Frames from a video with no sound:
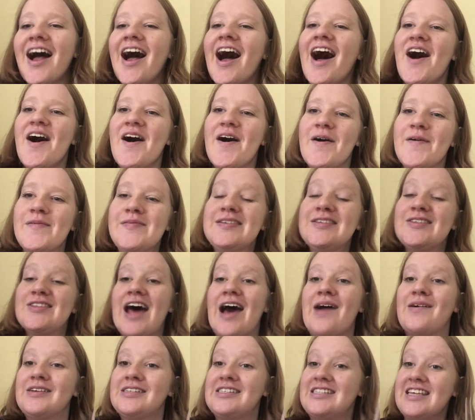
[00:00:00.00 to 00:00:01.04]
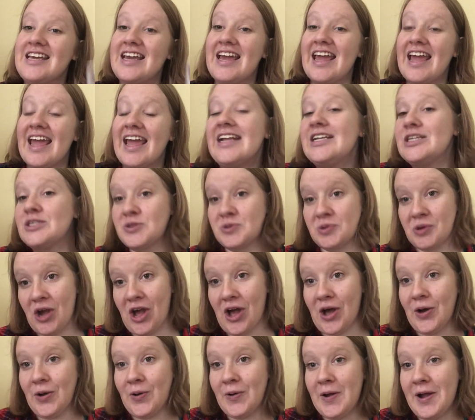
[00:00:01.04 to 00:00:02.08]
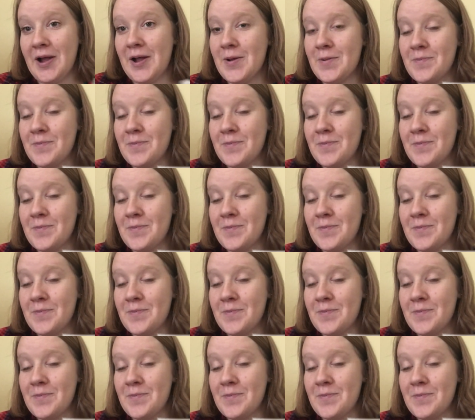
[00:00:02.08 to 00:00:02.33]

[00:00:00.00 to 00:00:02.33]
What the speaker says: So that was the intro.